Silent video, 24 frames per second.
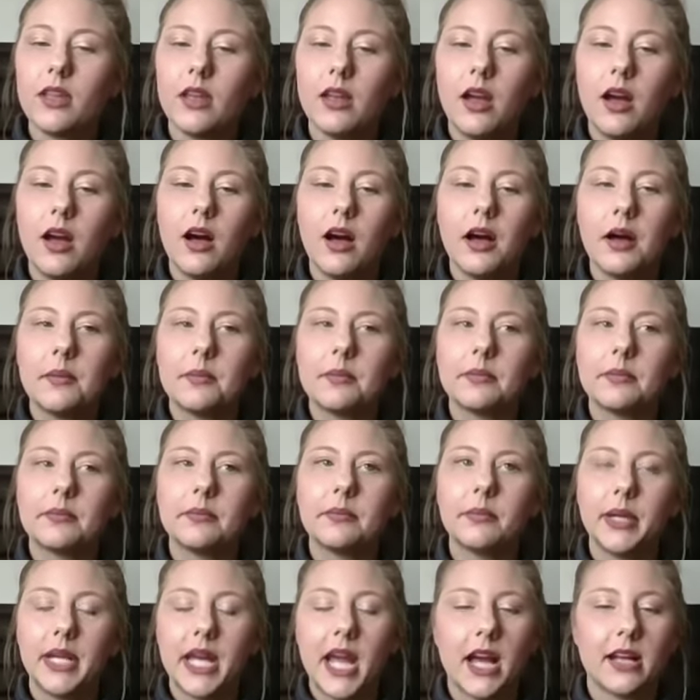
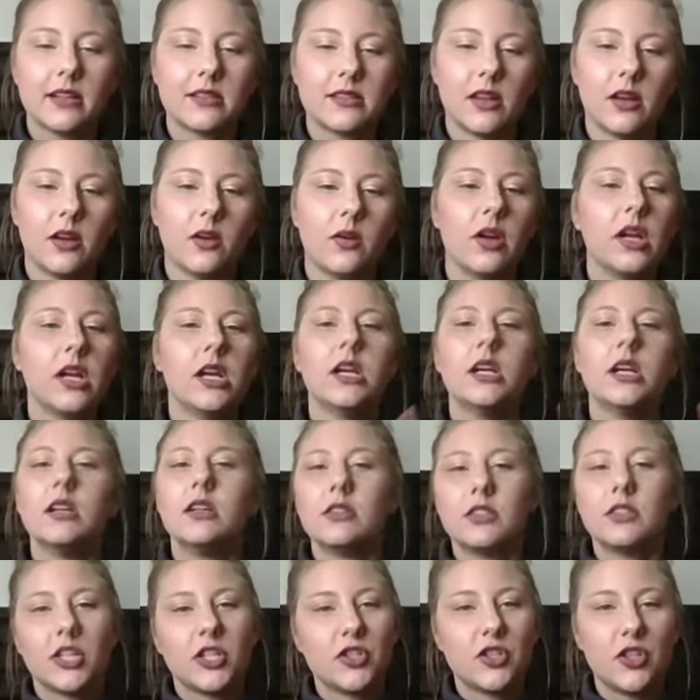But yeah, so
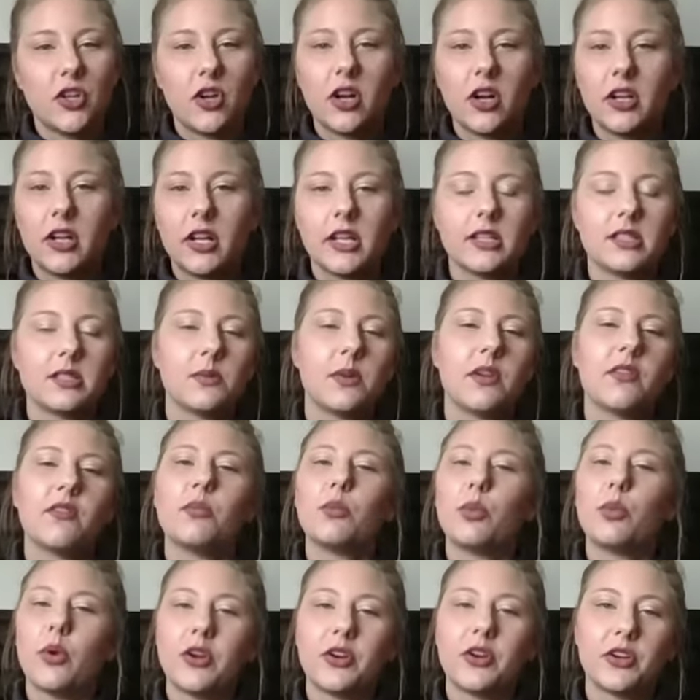digital artists, we have
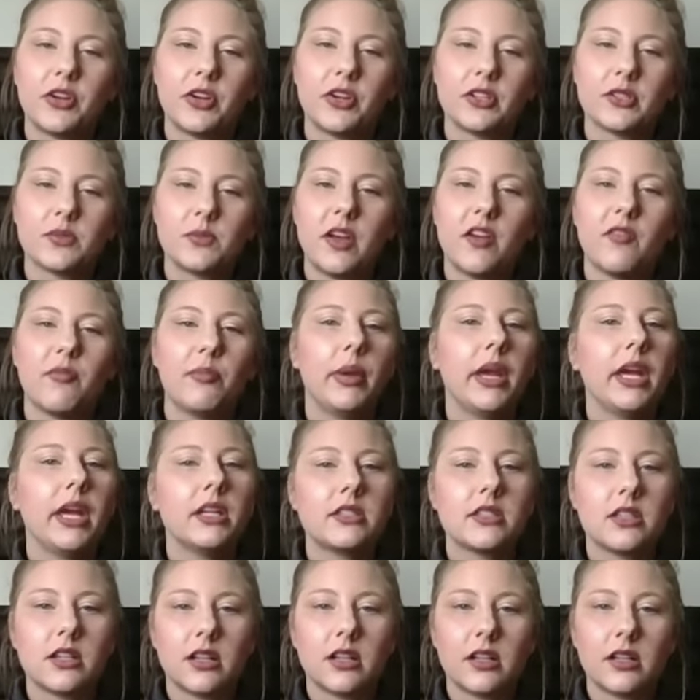embroiderers, we have
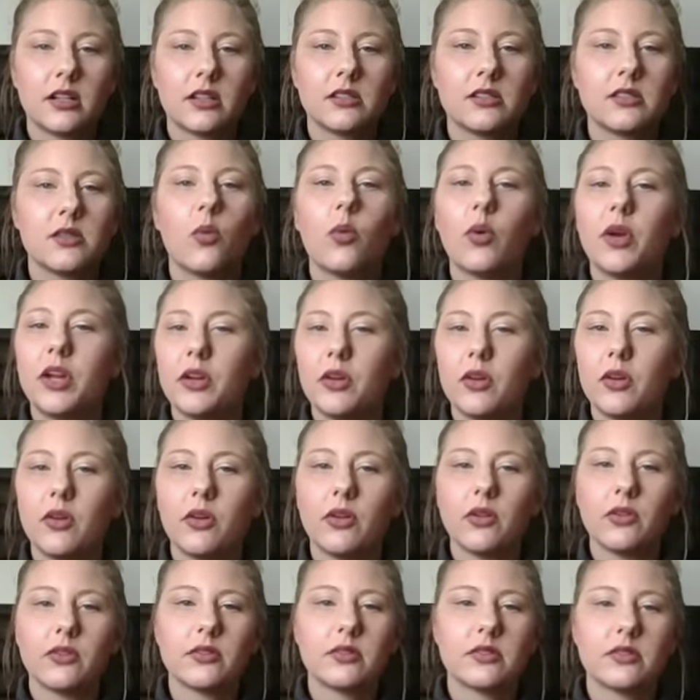painters,
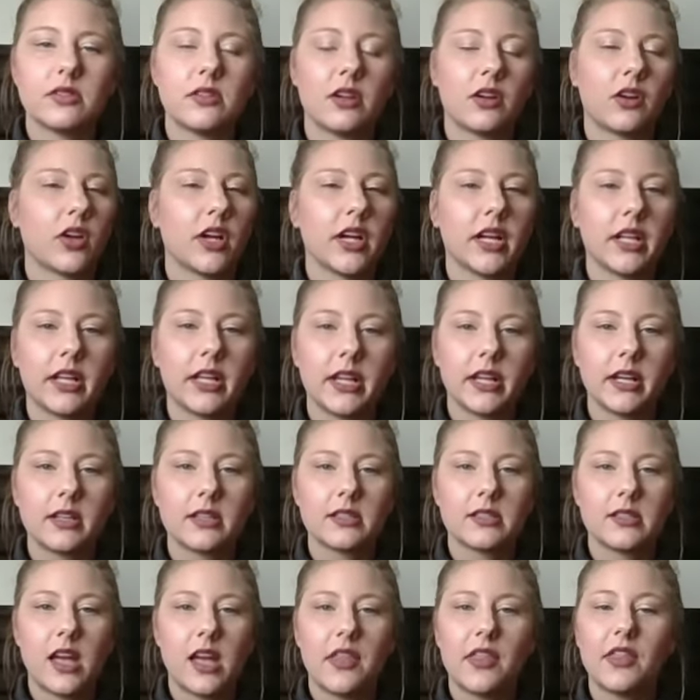oils,
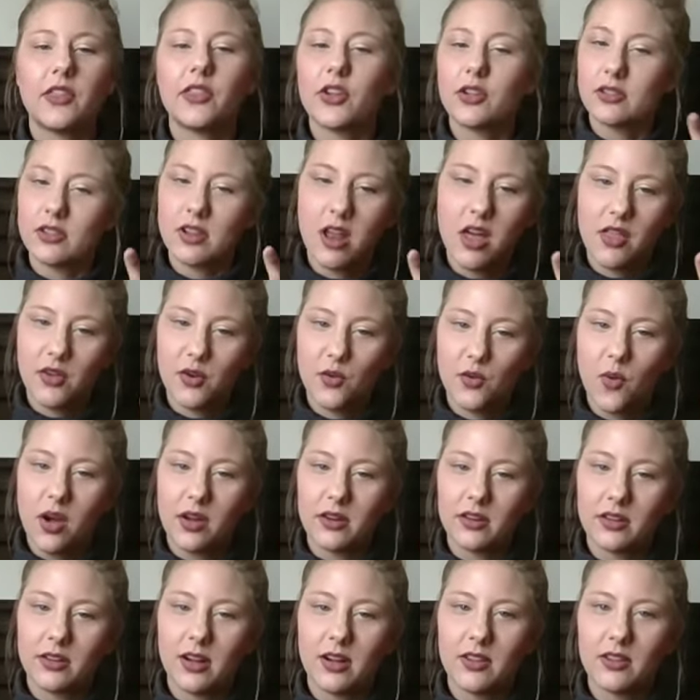acrylics. I think there's another
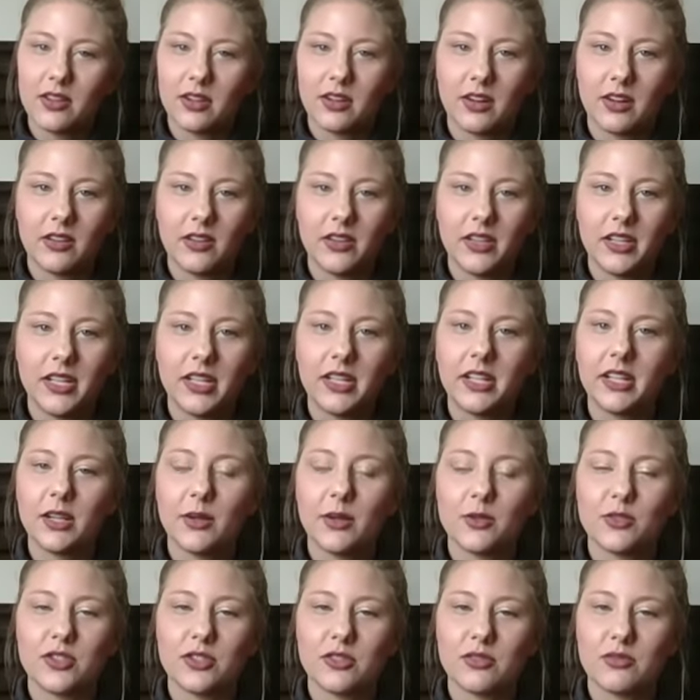watercolor girl in here,
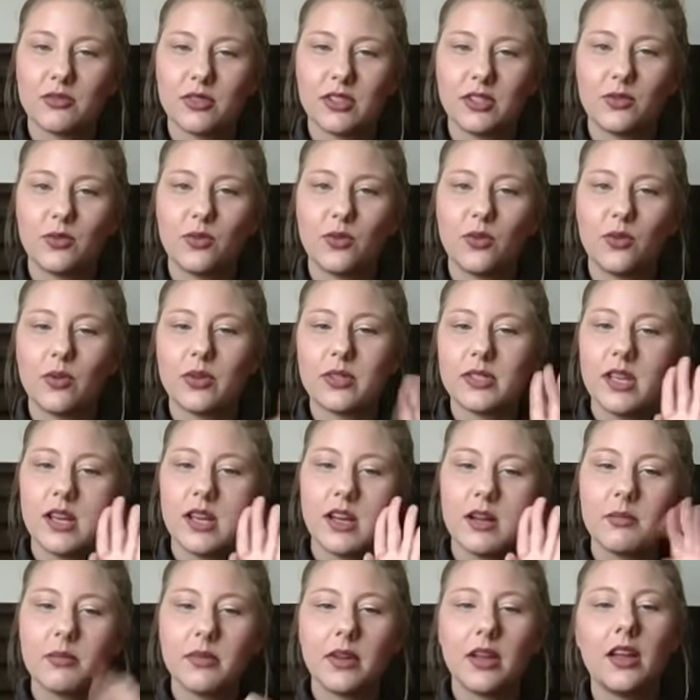which is really cool. What's
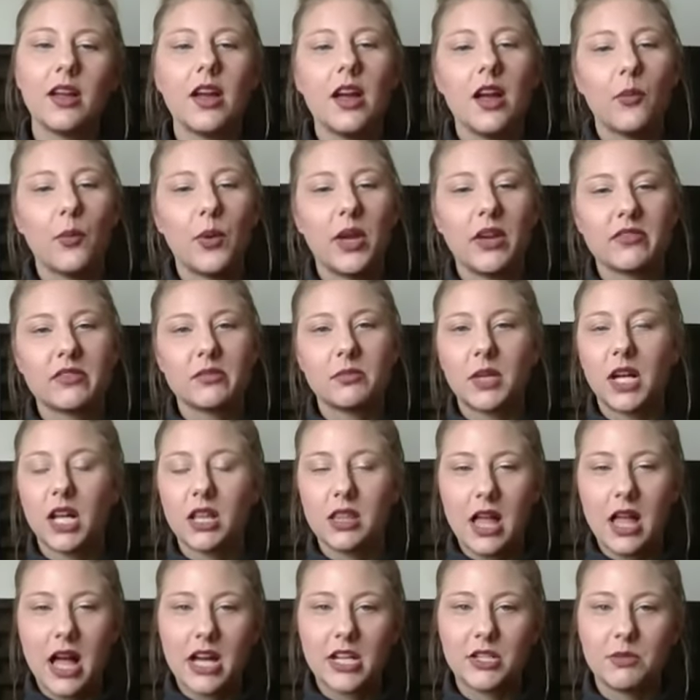up? We have some
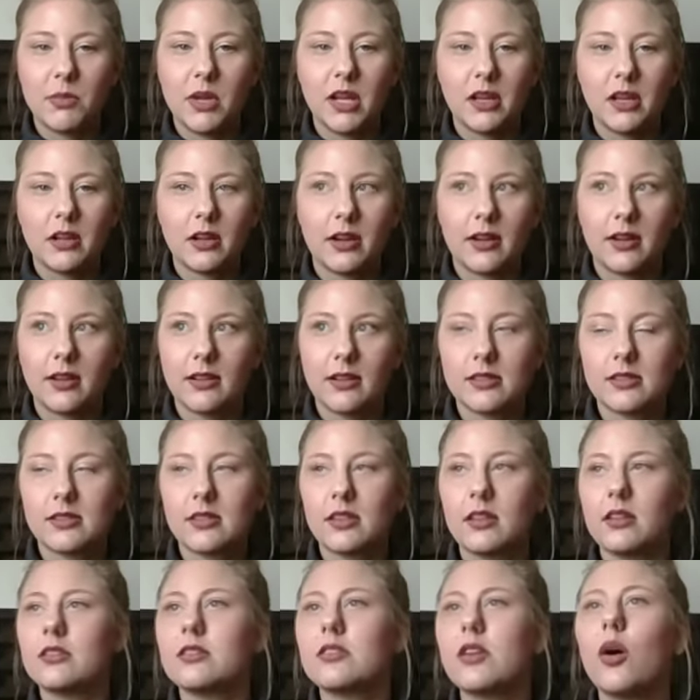collage makers.
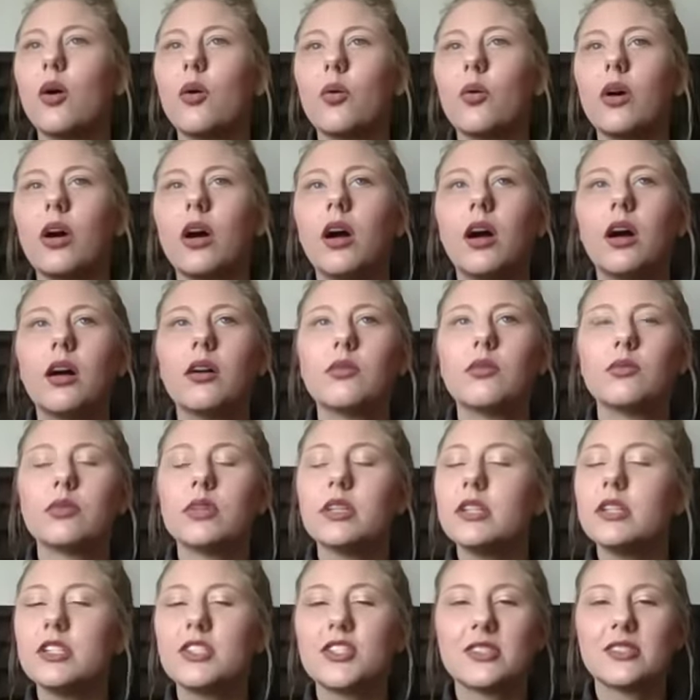So
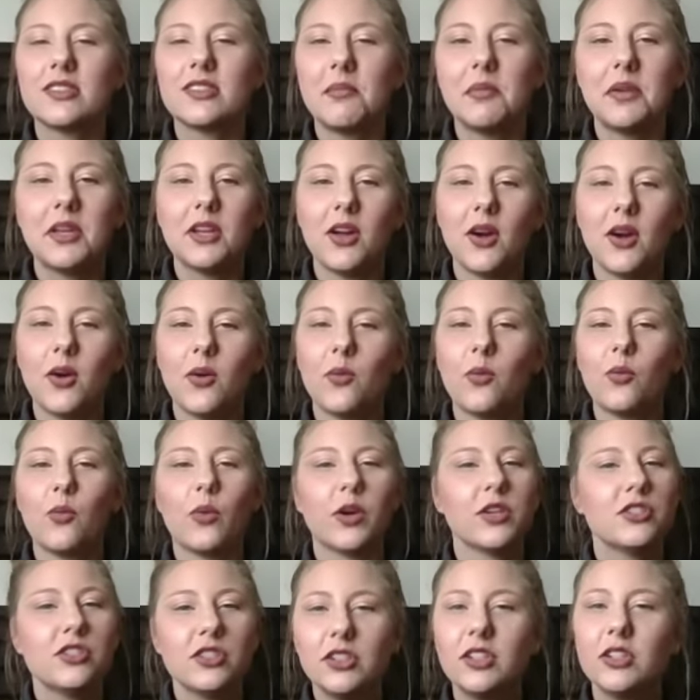really just let me know,
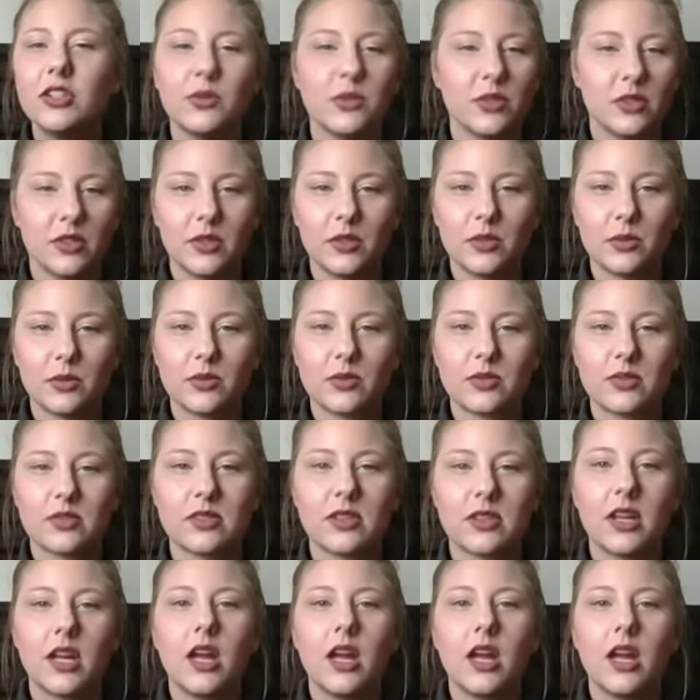what do you use?